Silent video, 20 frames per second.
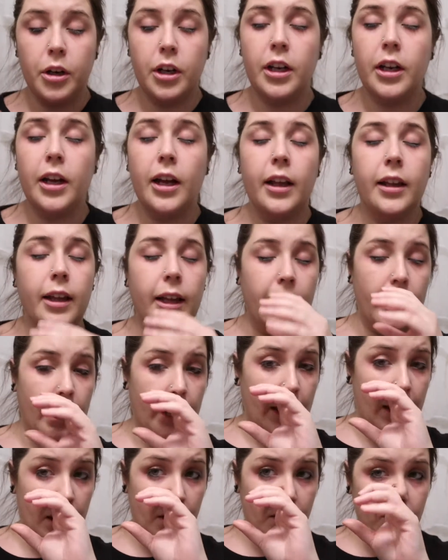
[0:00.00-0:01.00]

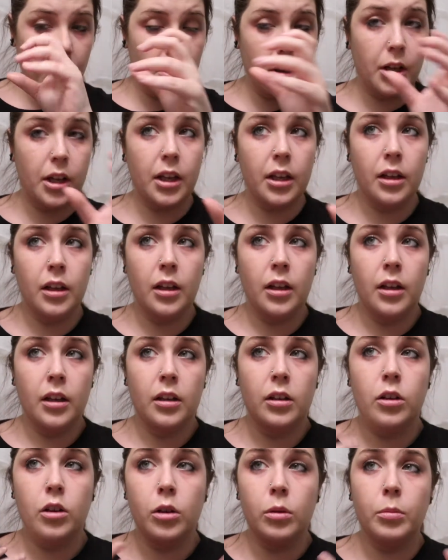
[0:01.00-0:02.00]
I can't put
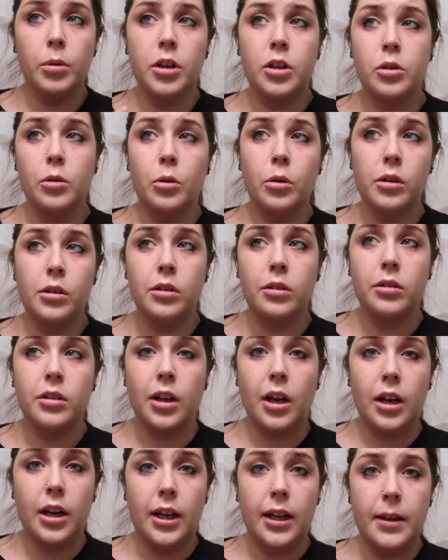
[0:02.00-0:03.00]
too much oils
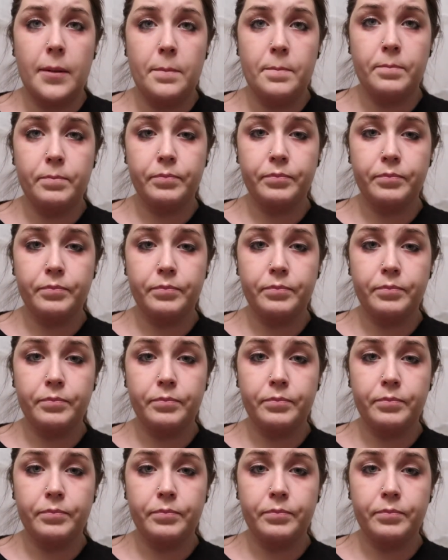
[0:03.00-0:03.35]
on it.